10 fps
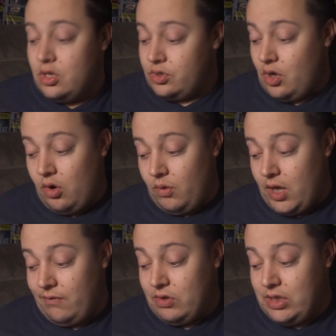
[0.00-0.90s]
So
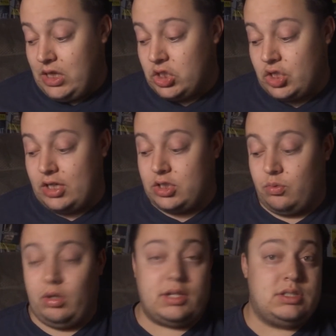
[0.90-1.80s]
if you need the shiny
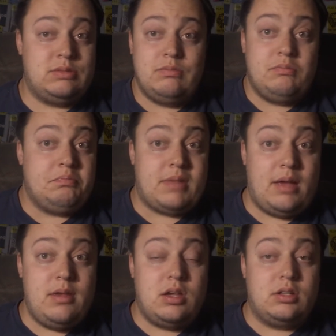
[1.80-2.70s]
Swirlix,
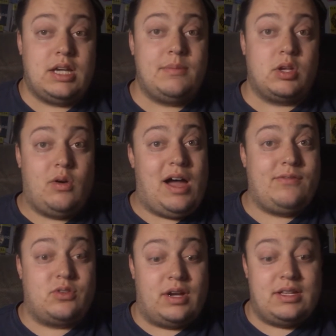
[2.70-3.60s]
that'd be a good time to
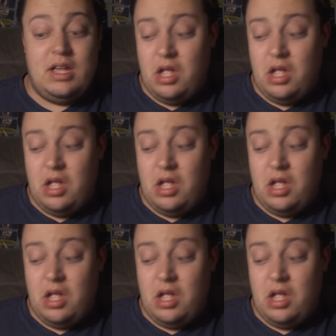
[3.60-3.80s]
after it.